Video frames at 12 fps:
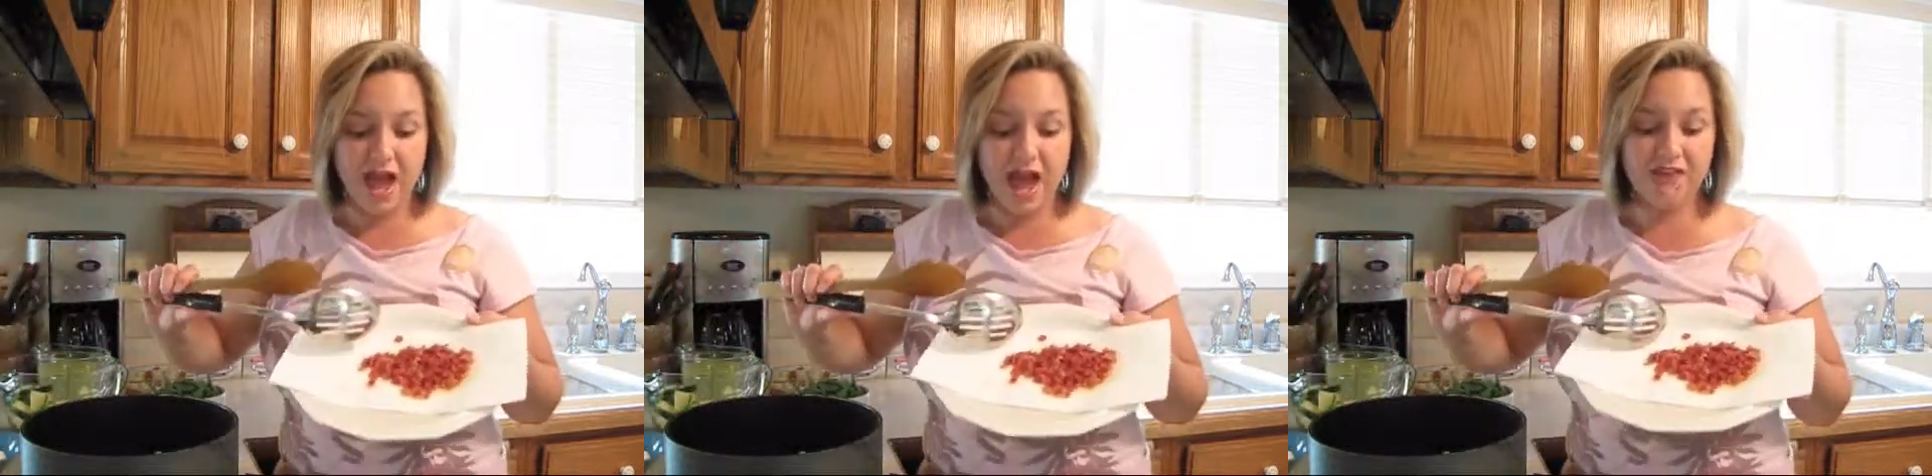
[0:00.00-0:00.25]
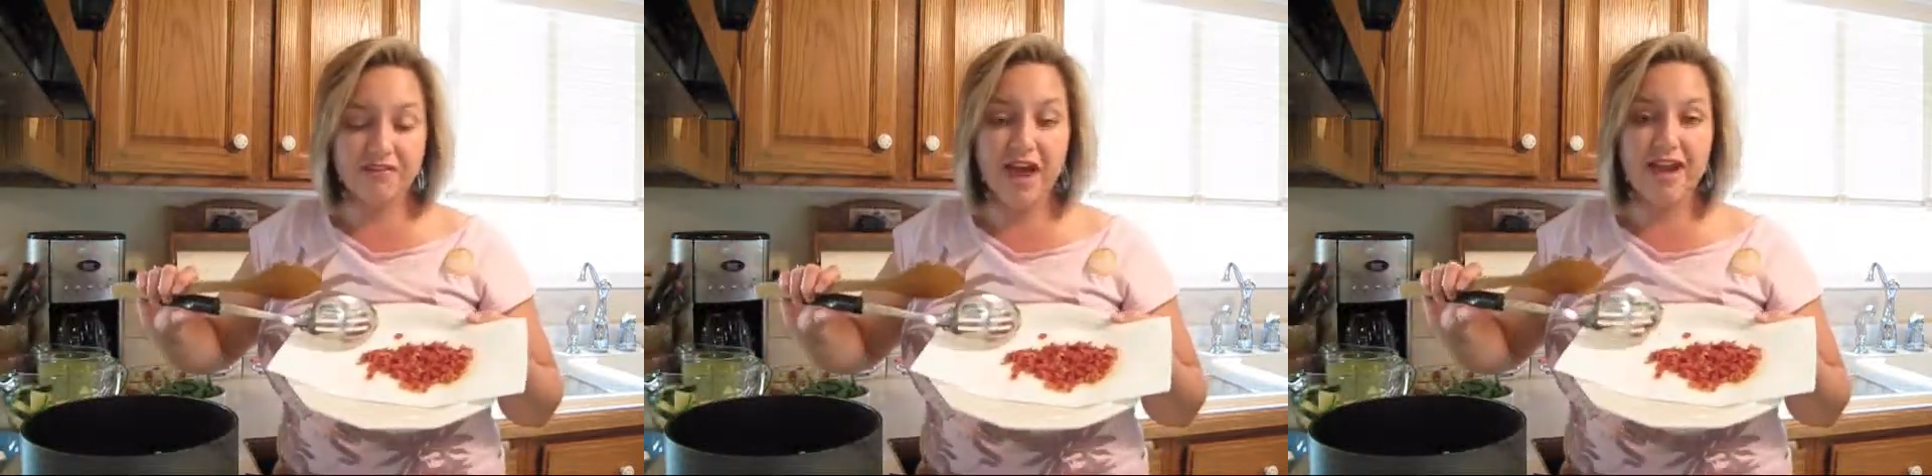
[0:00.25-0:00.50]

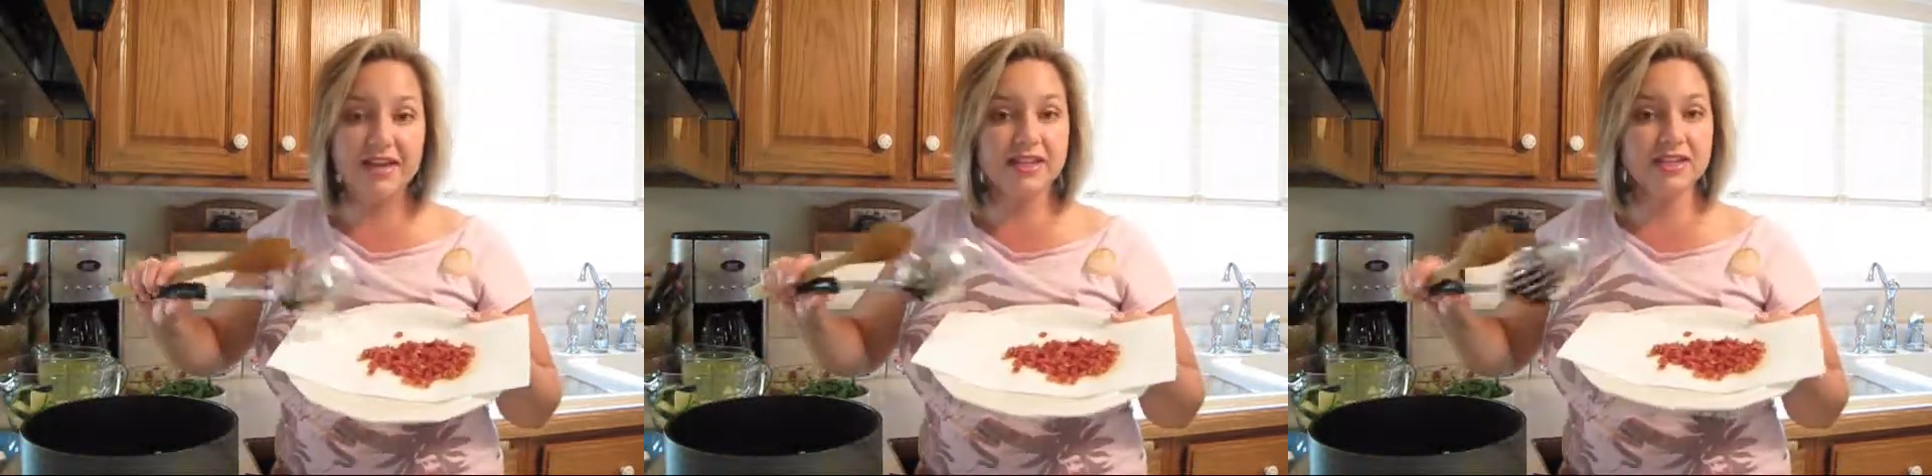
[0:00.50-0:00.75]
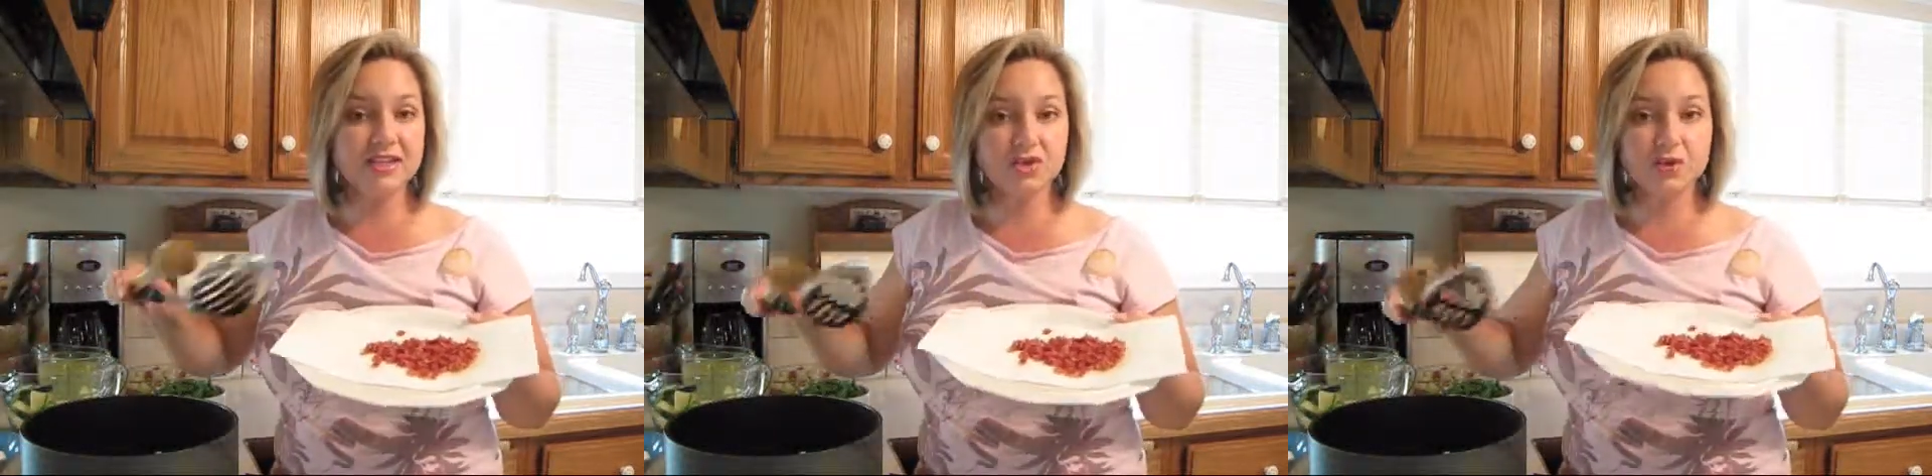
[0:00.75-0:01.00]
I've got
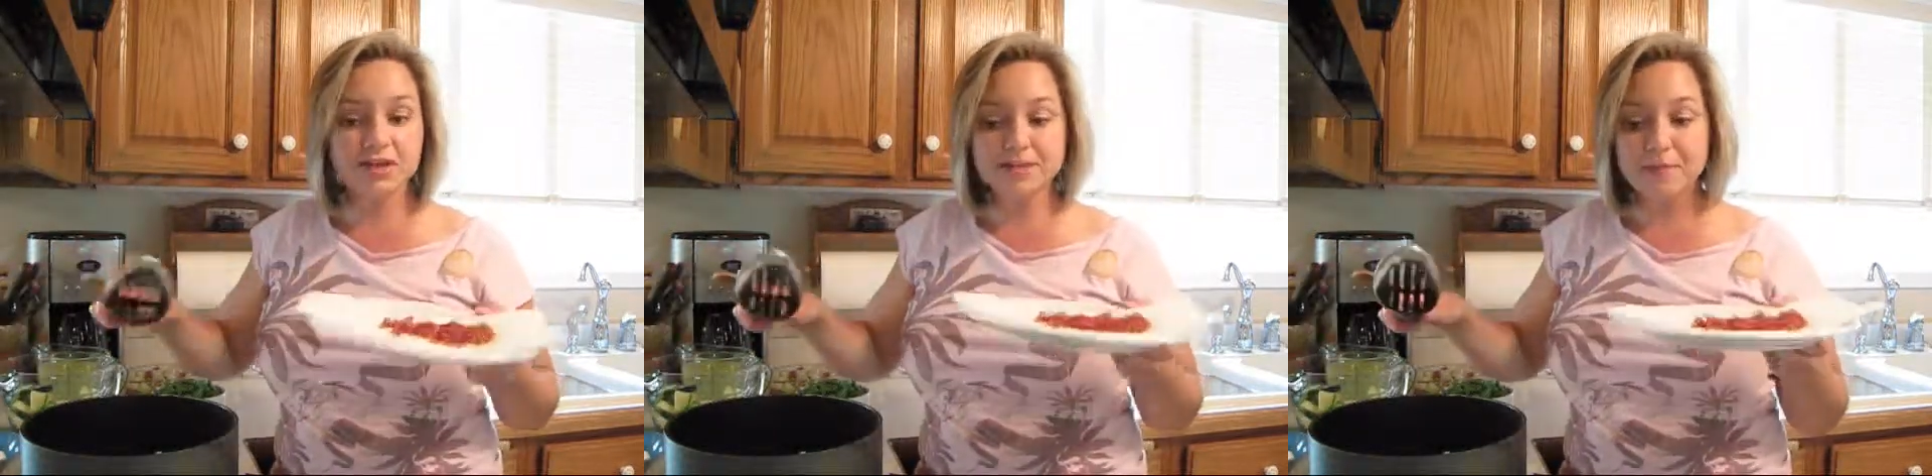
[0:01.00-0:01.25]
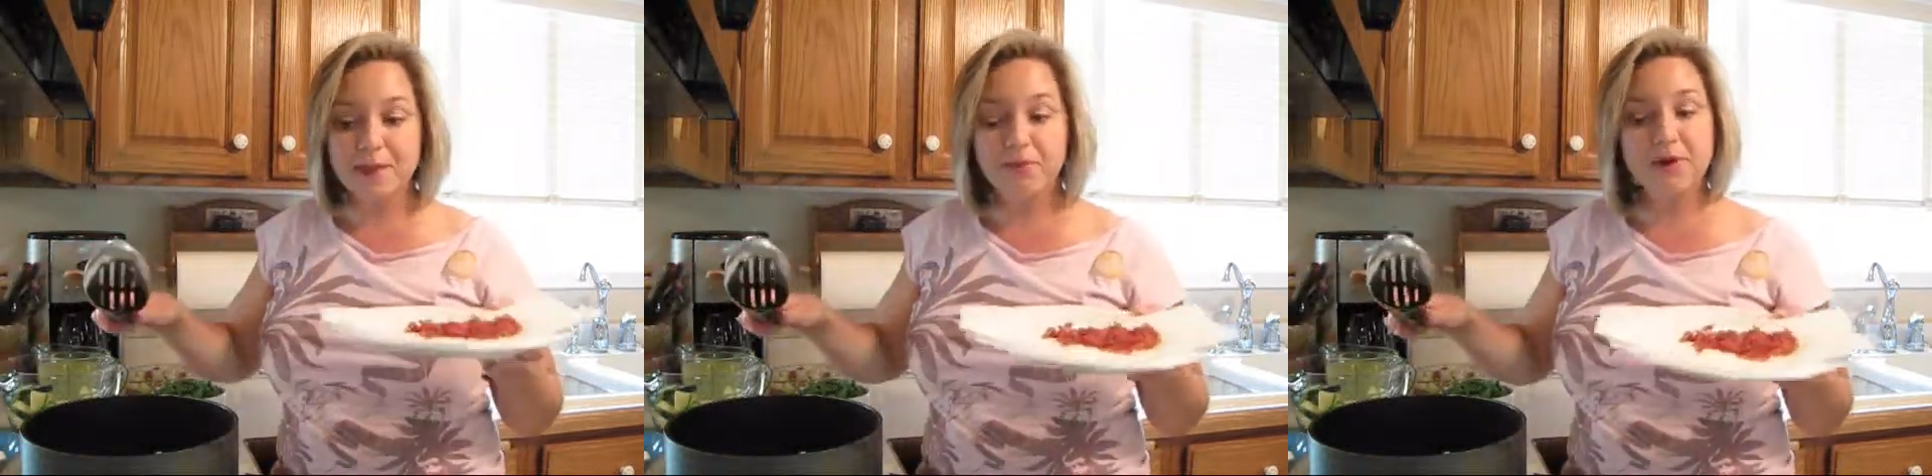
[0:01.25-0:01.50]
it, it's
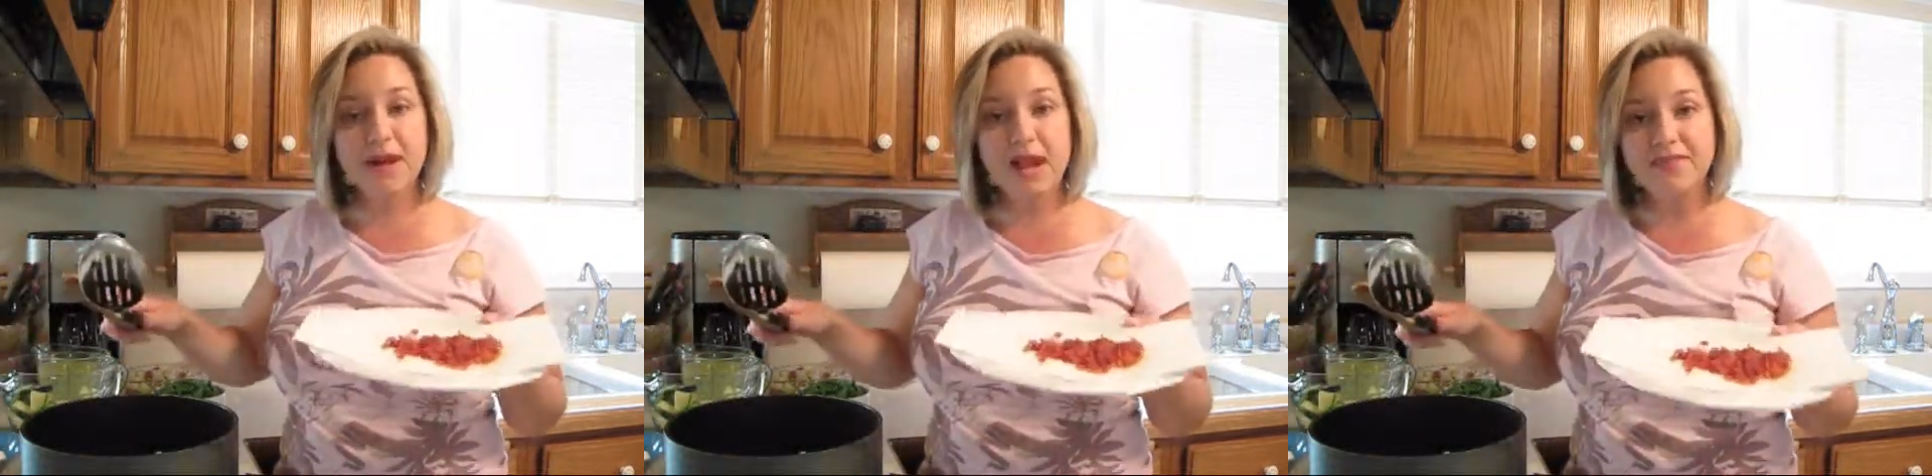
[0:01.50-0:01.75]
crisp. I put it